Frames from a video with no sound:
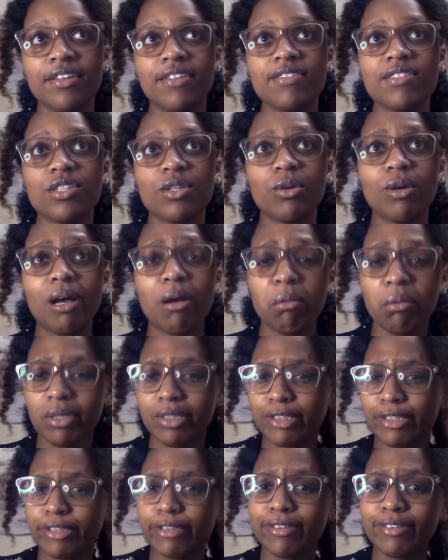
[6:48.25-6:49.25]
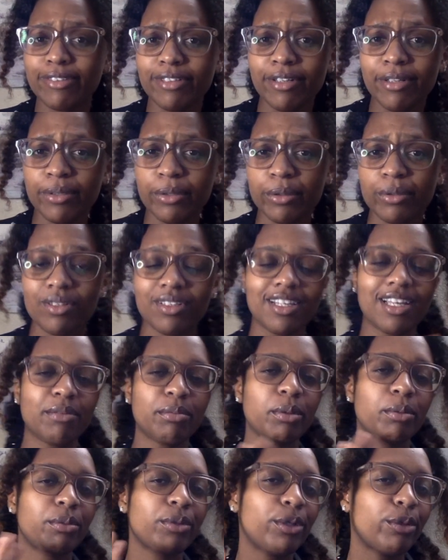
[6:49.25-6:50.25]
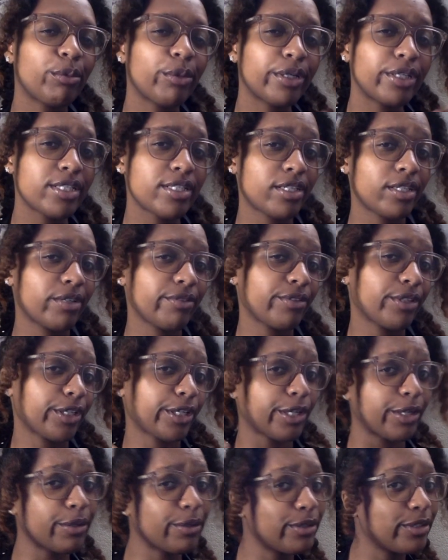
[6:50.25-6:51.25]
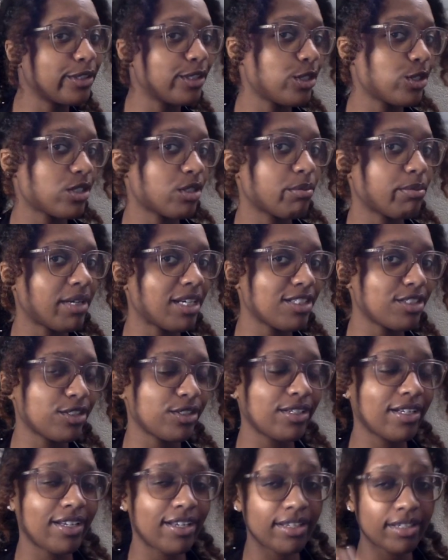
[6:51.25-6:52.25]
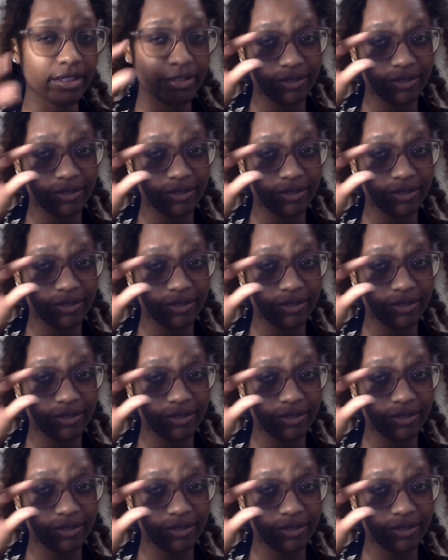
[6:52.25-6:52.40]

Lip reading: So I want to know, a lot of people don't want to tell if they're currently using bots or not.